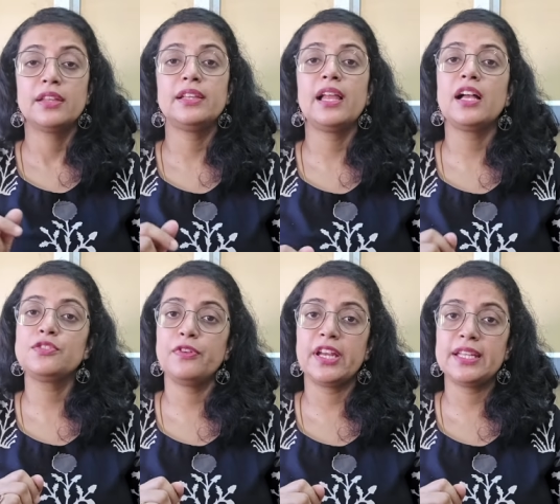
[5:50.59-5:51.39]
The
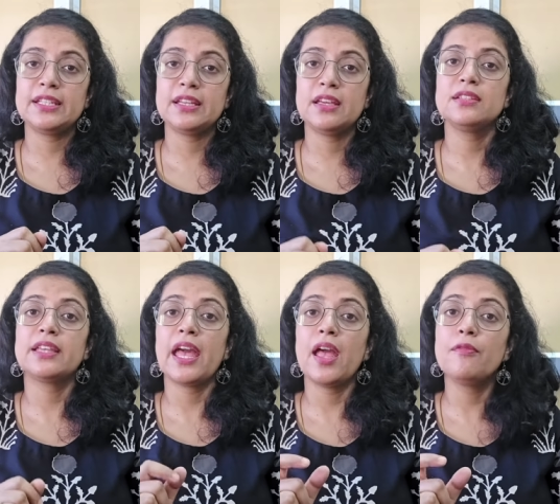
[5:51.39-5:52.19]
last variety is
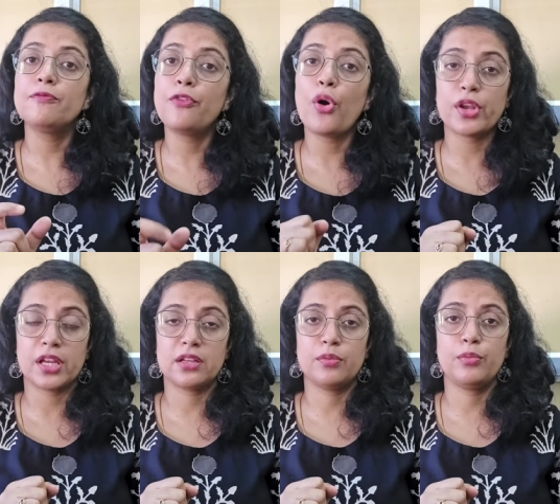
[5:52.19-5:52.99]

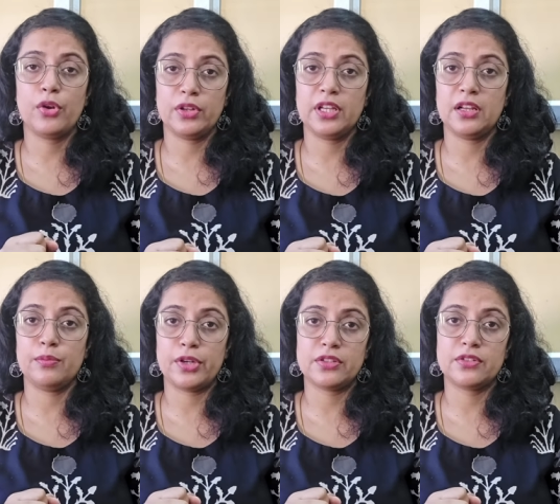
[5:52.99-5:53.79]
amphoric bronchial
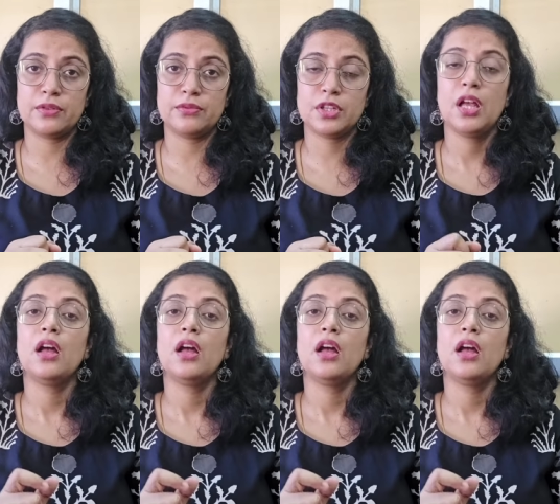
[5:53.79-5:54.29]
breath sound.